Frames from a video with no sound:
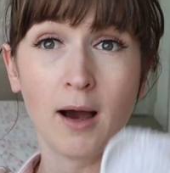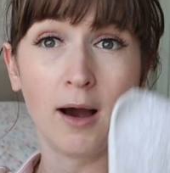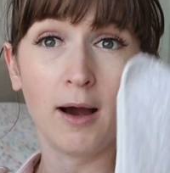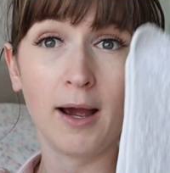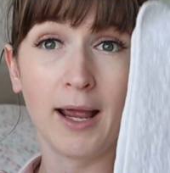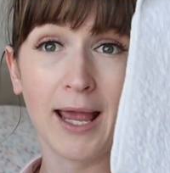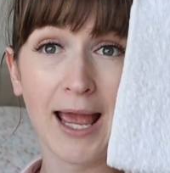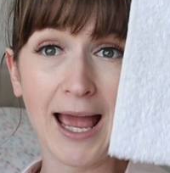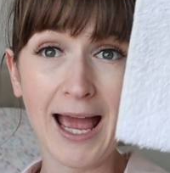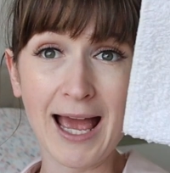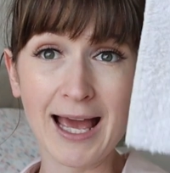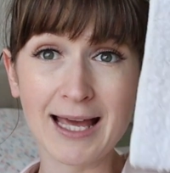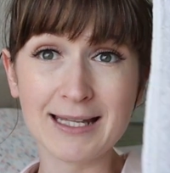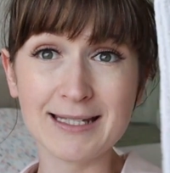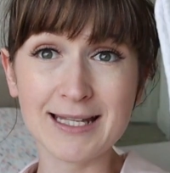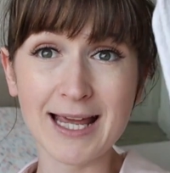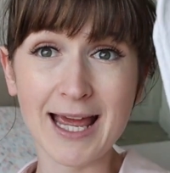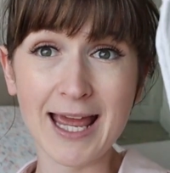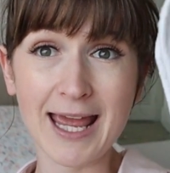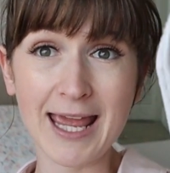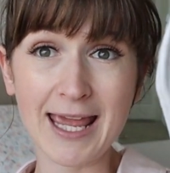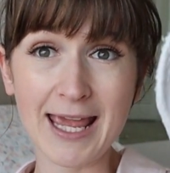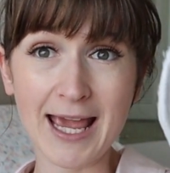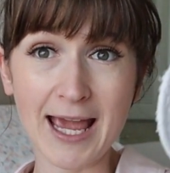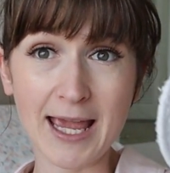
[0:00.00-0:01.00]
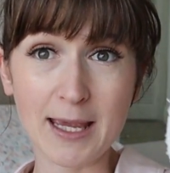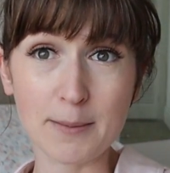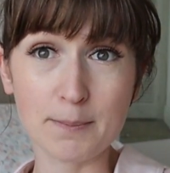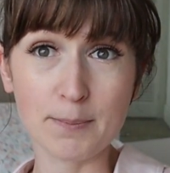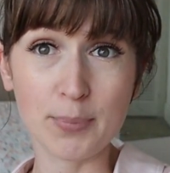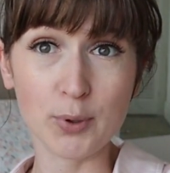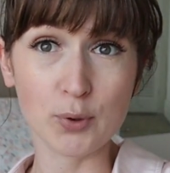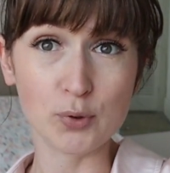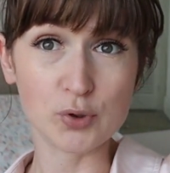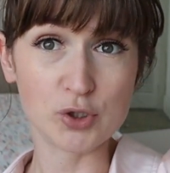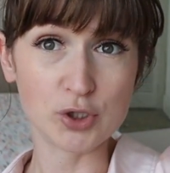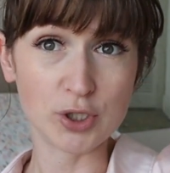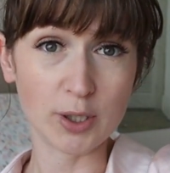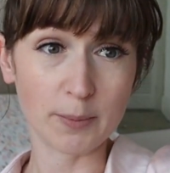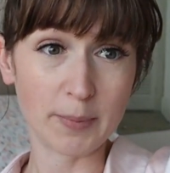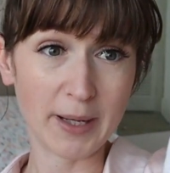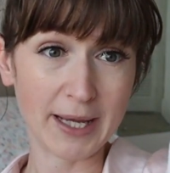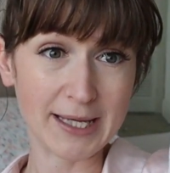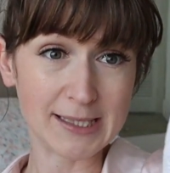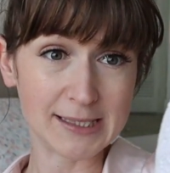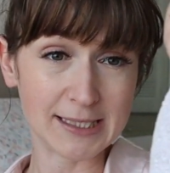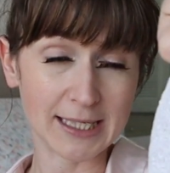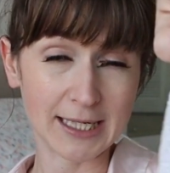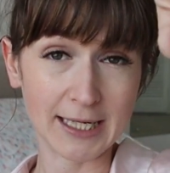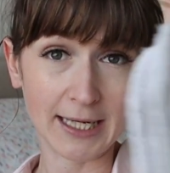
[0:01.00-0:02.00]
I add a booster,
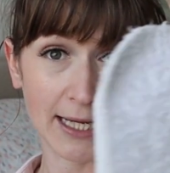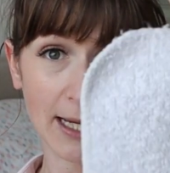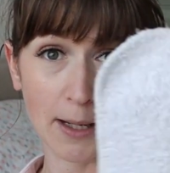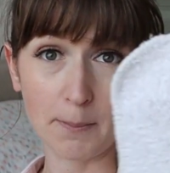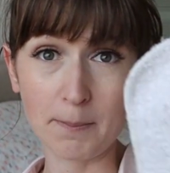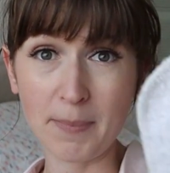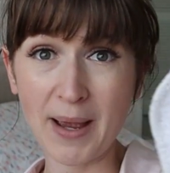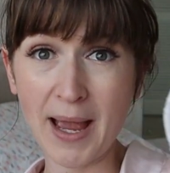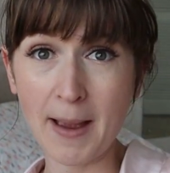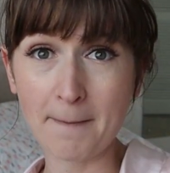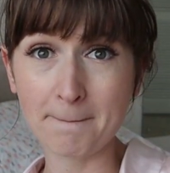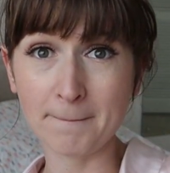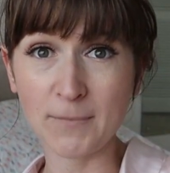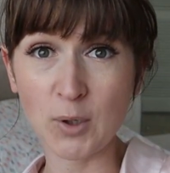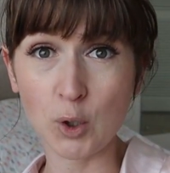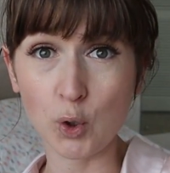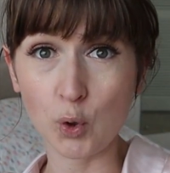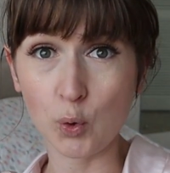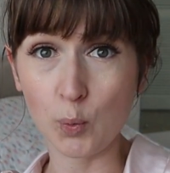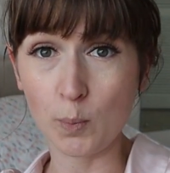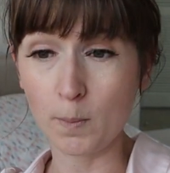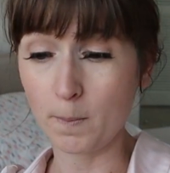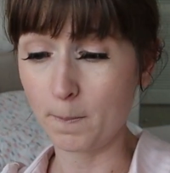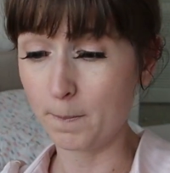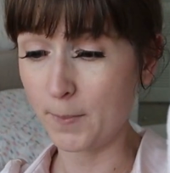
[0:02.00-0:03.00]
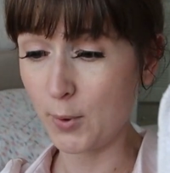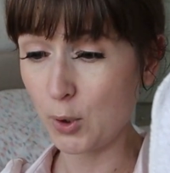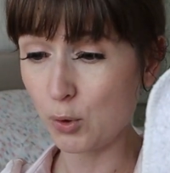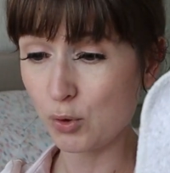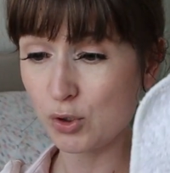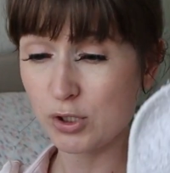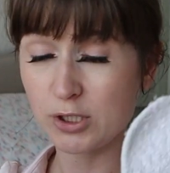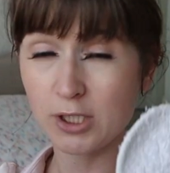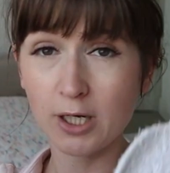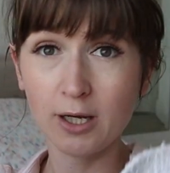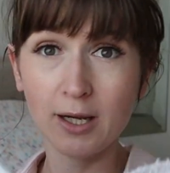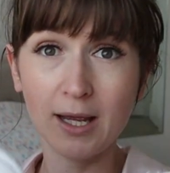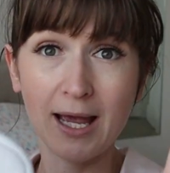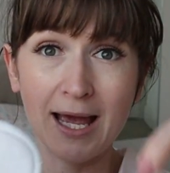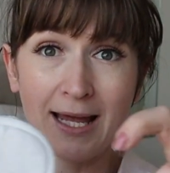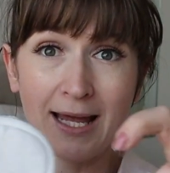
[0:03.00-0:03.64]
basically a bamboo booster,